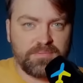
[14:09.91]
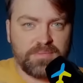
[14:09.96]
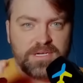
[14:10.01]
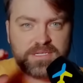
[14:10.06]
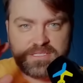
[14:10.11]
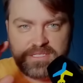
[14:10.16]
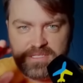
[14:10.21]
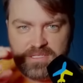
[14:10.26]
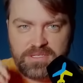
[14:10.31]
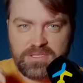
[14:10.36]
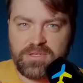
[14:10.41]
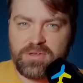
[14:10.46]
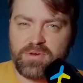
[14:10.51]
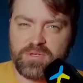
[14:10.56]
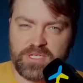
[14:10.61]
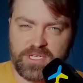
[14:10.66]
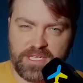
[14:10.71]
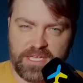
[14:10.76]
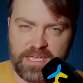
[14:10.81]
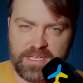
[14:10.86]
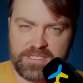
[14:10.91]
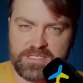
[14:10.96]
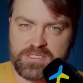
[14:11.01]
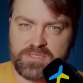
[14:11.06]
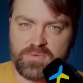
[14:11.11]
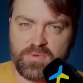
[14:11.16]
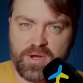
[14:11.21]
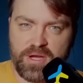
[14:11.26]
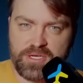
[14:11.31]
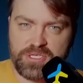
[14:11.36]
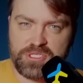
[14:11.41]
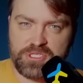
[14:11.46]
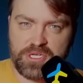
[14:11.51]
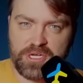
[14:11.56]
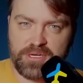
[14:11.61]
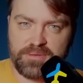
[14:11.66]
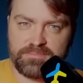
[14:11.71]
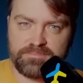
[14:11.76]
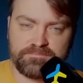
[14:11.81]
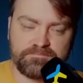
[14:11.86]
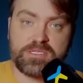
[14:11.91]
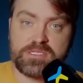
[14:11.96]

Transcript: but not against Russia.